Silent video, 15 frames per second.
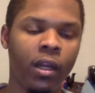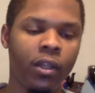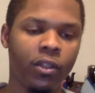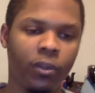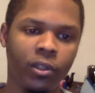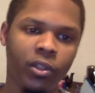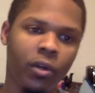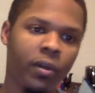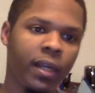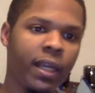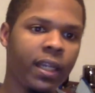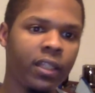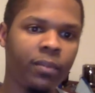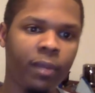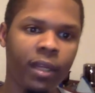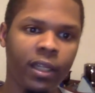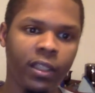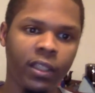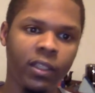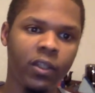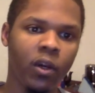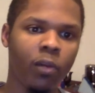So he's going to get his minutes.
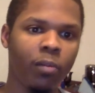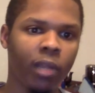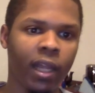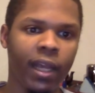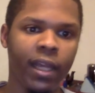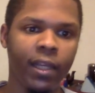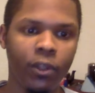He's going to play,